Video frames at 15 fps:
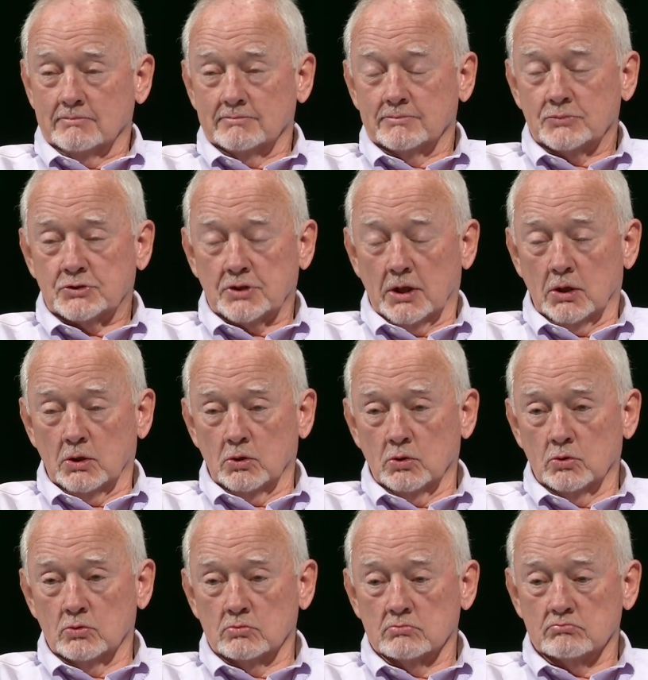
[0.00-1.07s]

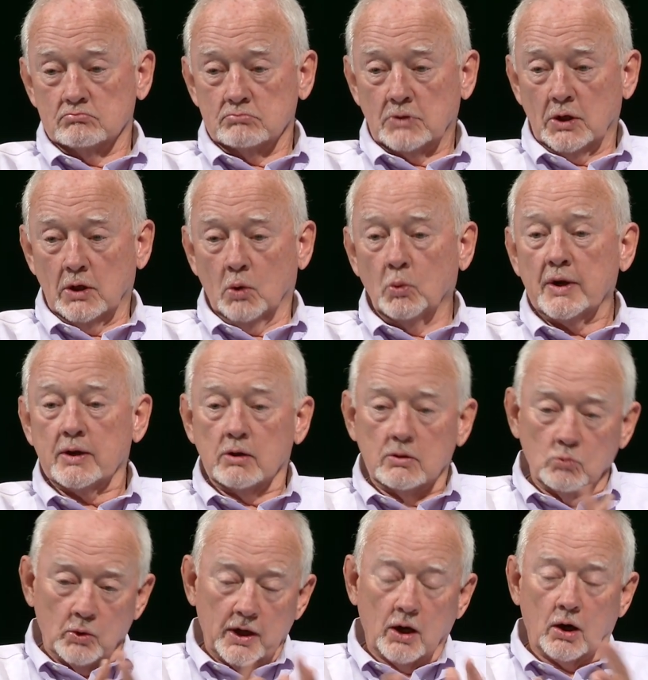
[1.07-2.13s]
So, you know,
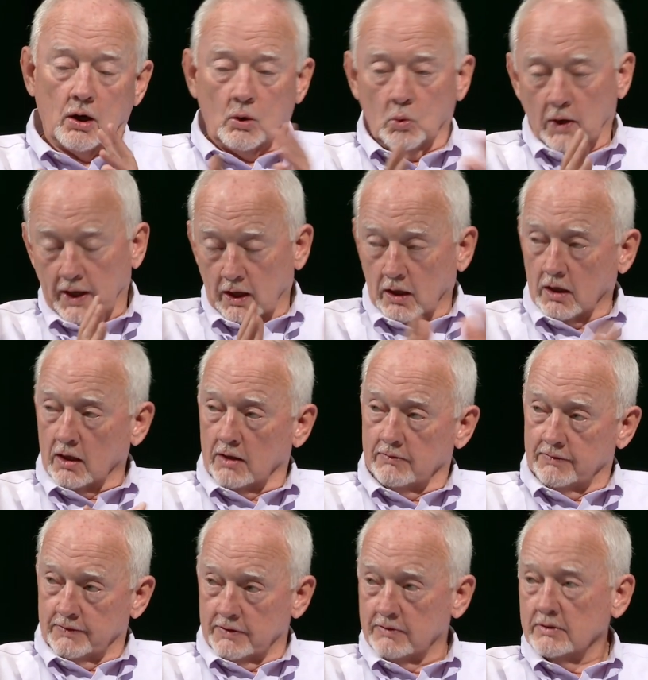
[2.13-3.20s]
we are aware
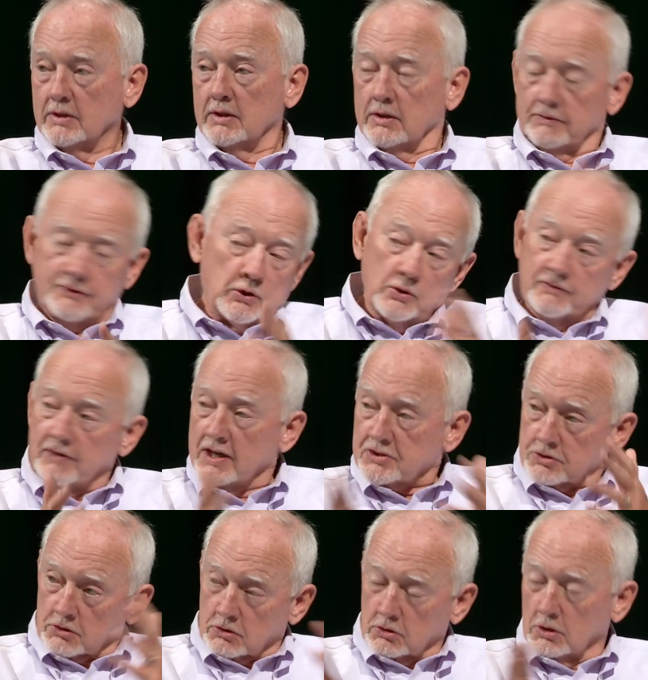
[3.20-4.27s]
of a few
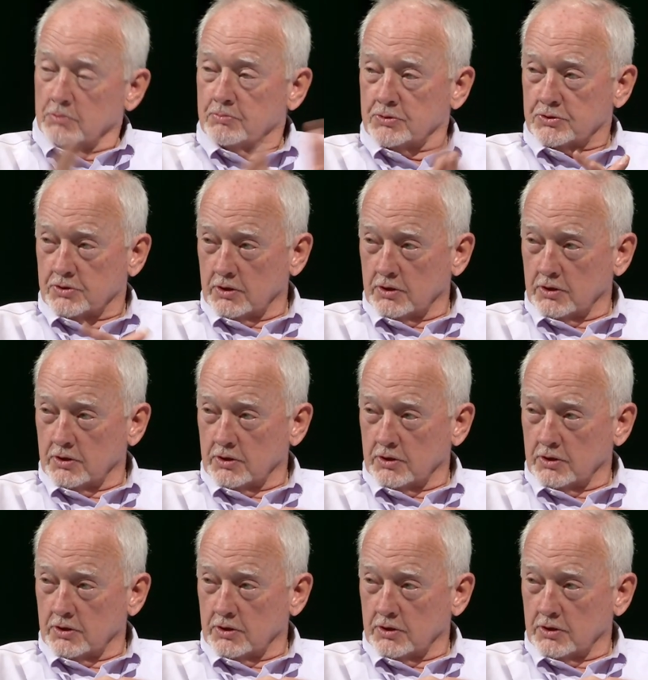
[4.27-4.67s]
investor groups, you